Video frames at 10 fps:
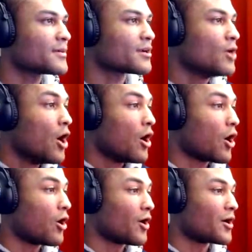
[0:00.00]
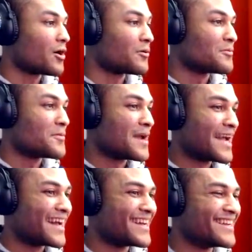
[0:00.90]
There we go. Oh,
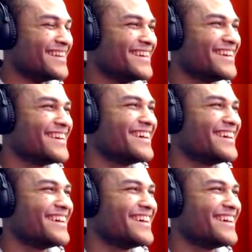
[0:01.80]
man.